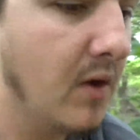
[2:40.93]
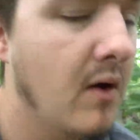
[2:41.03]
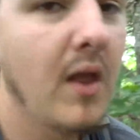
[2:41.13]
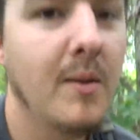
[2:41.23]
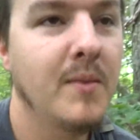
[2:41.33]
y'all
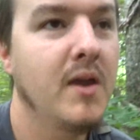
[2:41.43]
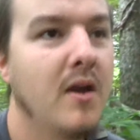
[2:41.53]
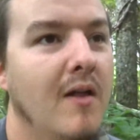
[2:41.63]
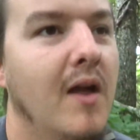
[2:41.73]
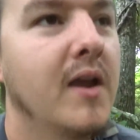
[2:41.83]
are like me,
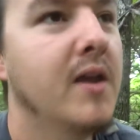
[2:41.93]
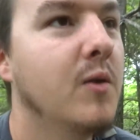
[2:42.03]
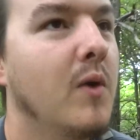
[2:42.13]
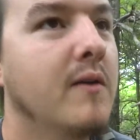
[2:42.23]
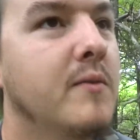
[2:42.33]
y'all like getting
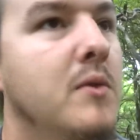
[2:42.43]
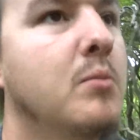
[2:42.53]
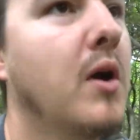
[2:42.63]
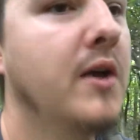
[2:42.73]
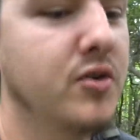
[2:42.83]
away from the
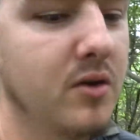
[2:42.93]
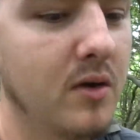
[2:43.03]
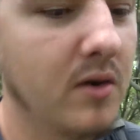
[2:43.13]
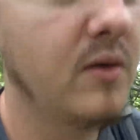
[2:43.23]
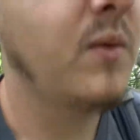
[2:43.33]

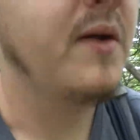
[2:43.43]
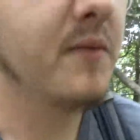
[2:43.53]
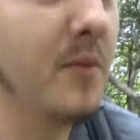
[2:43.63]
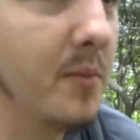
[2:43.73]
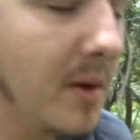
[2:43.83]
pressure, away
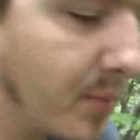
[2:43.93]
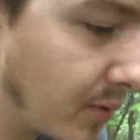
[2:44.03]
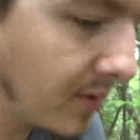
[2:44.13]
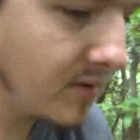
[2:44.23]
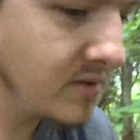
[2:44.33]
from the people.